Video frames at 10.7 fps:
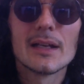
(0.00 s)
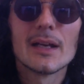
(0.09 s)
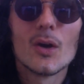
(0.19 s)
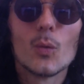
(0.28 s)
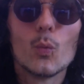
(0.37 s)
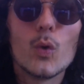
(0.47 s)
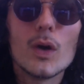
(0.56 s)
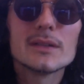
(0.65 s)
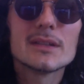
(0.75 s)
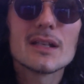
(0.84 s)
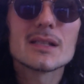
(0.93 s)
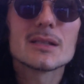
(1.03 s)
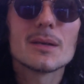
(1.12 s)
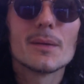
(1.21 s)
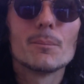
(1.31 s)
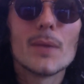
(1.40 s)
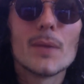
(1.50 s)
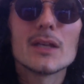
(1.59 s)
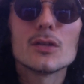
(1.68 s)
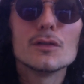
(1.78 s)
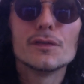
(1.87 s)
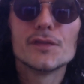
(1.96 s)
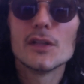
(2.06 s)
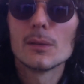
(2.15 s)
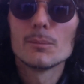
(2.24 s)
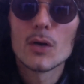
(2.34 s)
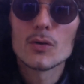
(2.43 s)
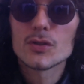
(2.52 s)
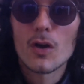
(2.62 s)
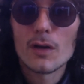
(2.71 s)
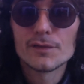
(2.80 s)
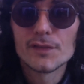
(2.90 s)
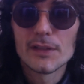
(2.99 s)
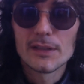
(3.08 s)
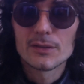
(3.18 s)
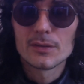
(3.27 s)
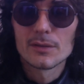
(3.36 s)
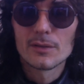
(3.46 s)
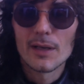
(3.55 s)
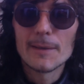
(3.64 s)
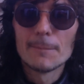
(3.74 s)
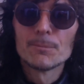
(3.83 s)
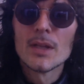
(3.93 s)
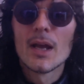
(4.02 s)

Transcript: like, what does make you feel most confident, right?